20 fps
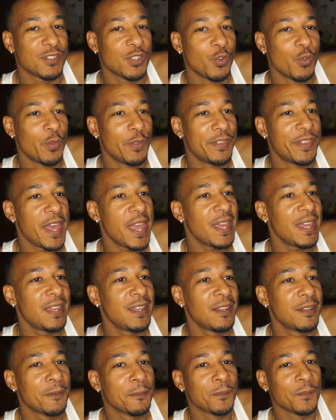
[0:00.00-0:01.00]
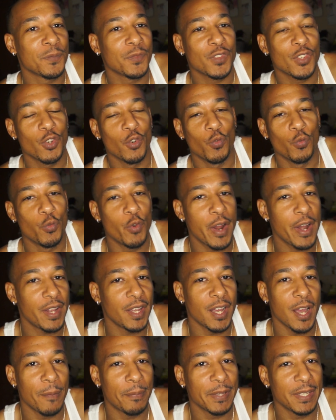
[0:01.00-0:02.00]
So they
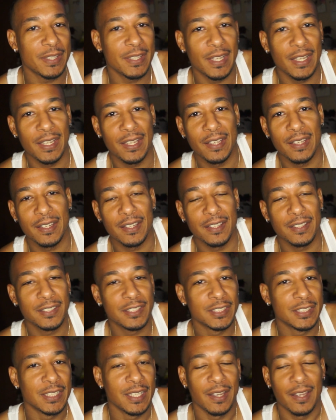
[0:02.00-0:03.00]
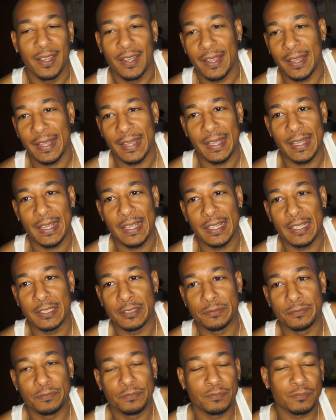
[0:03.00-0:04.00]
running up in there
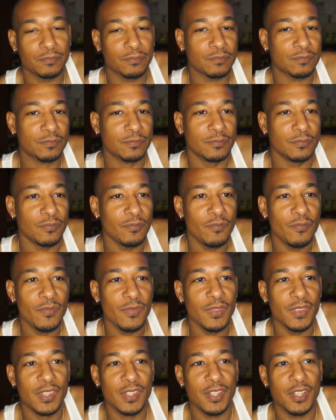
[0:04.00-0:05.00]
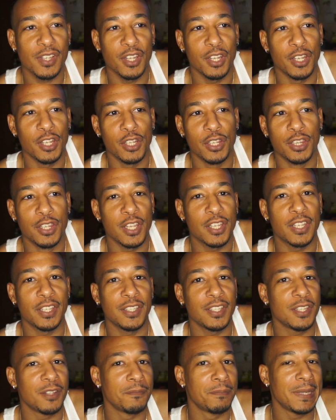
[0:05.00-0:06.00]
and
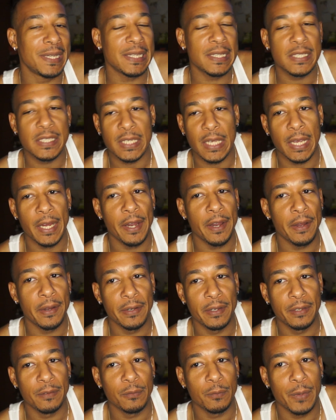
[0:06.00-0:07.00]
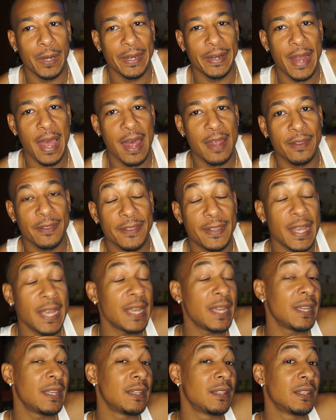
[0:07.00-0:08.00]
looking and being scared and whatnot.
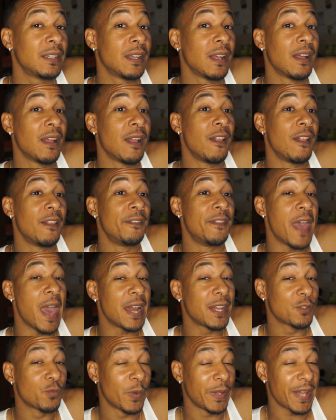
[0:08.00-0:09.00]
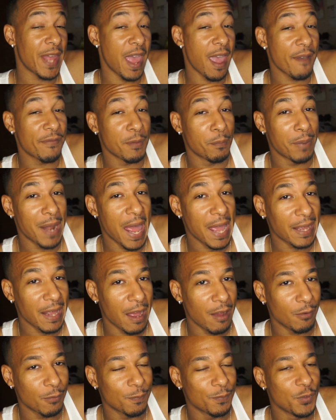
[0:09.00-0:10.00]
Then that is when they have the
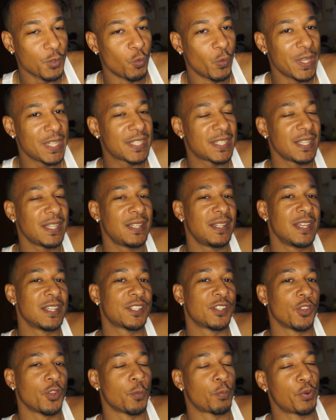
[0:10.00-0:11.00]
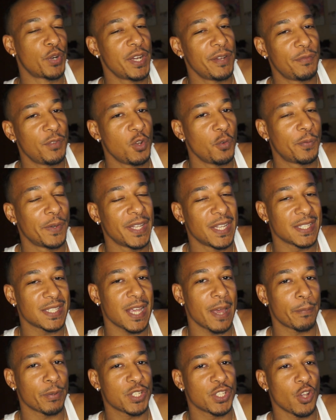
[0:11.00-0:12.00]
blackout. We seen this on the preview for this
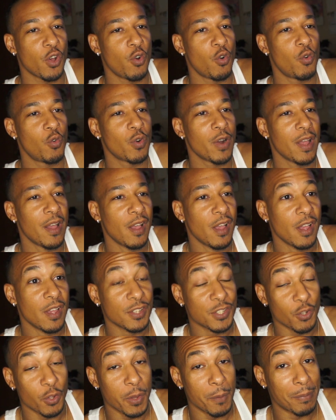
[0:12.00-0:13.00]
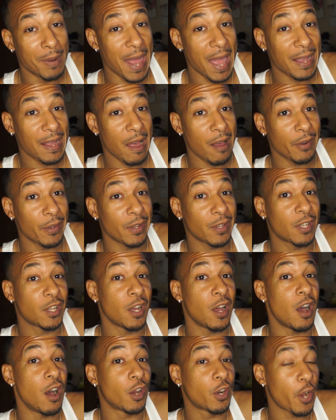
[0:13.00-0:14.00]
episode. So the blackout
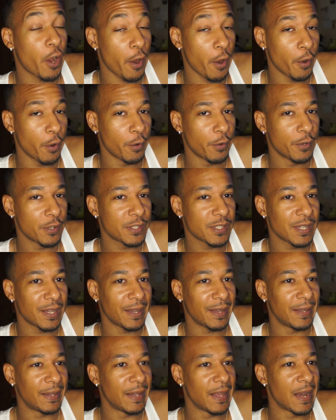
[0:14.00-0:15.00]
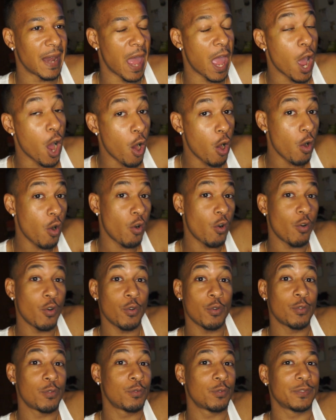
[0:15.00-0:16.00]
occurs, and they're like,
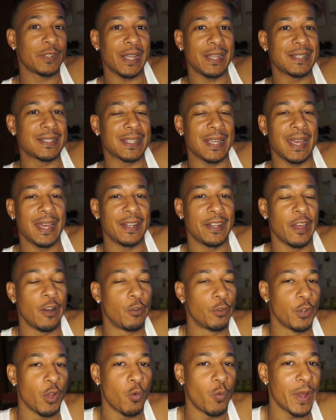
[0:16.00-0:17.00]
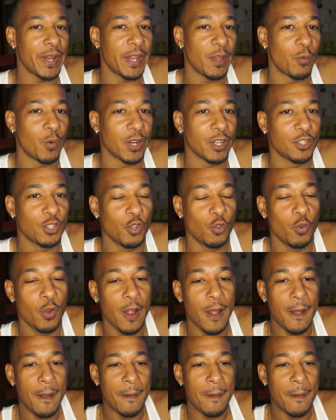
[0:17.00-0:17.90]
oh, they scared. They don't know what they want to do.